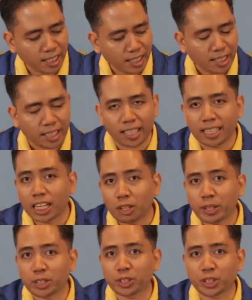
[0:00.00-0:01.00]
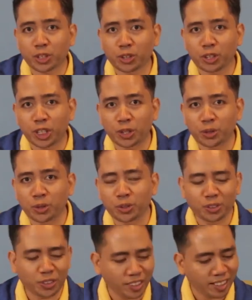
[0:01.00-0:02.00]
Allow me to show you
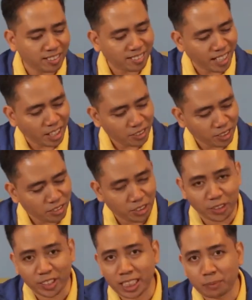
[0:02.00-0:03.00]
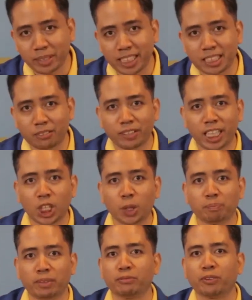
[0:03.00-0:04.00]
this lesson that's currently being developed
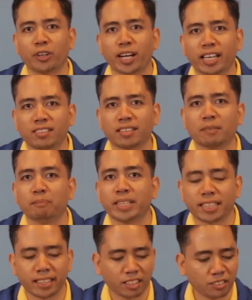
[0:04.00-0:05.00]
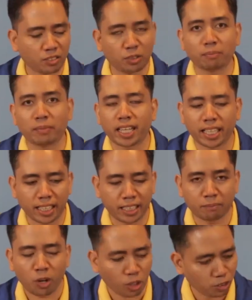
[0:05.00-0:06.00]
before I submit this to my
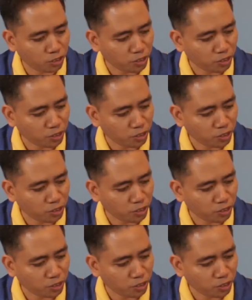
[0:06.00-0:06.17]
boss.